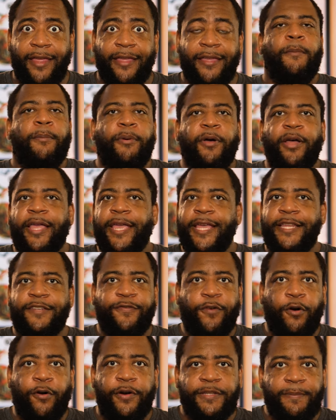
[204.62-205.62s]
But as
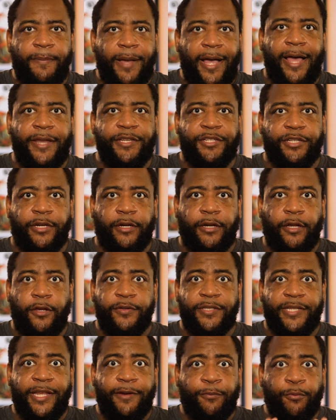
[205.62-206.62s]
far as mindshare
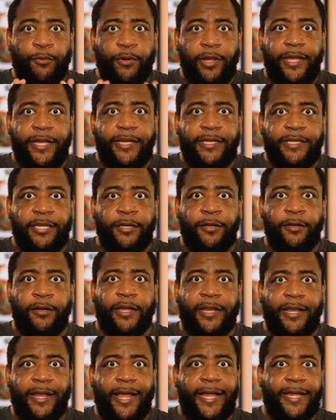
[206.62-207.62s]
goes, they really
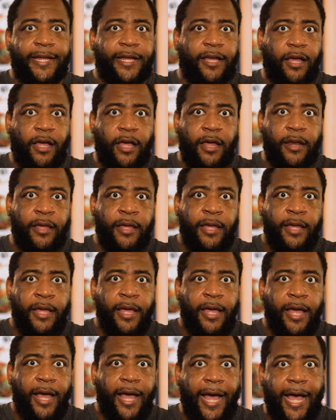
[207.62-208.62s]
took Nikon
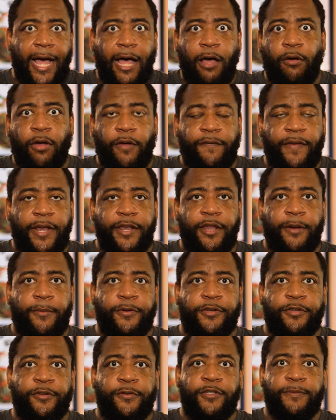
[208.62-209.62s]
out of that
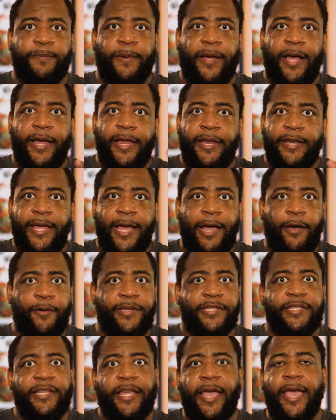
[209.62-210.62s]
number two spot, and now
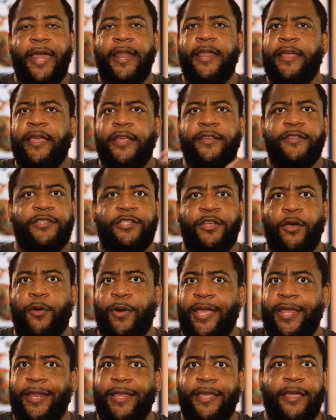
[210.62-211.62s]
it's Canon and
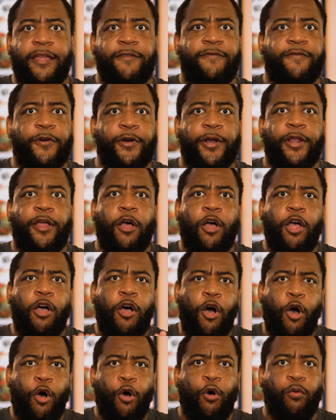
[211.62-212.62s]
Sony, and it converted a
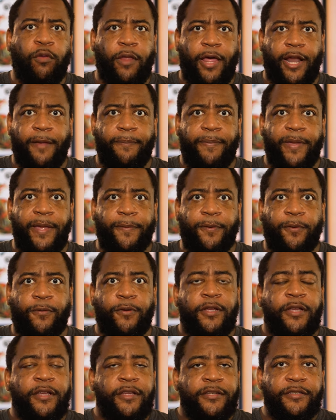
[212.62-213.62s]
whole lot of people
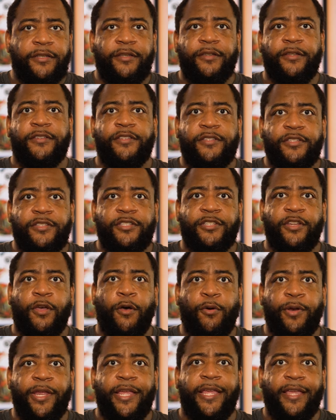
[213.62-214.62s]
to the
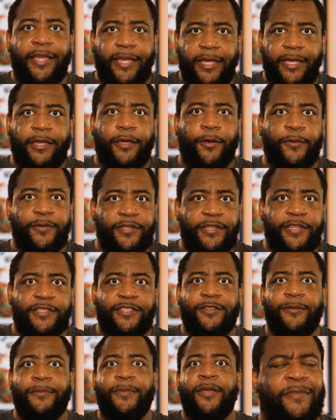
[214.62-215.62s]
Sony
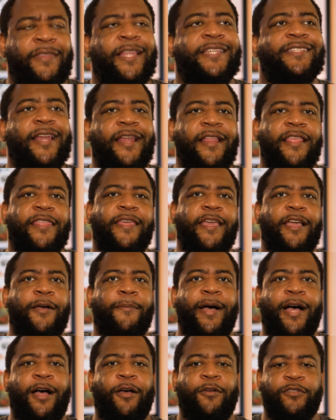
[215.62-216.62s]
ecosystem. That's kind of the thing
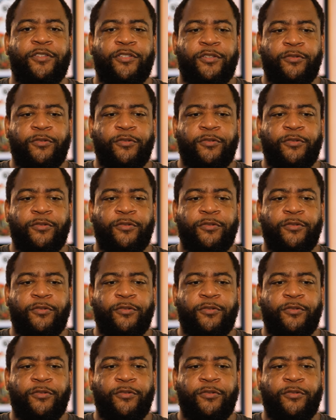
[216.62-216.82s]
about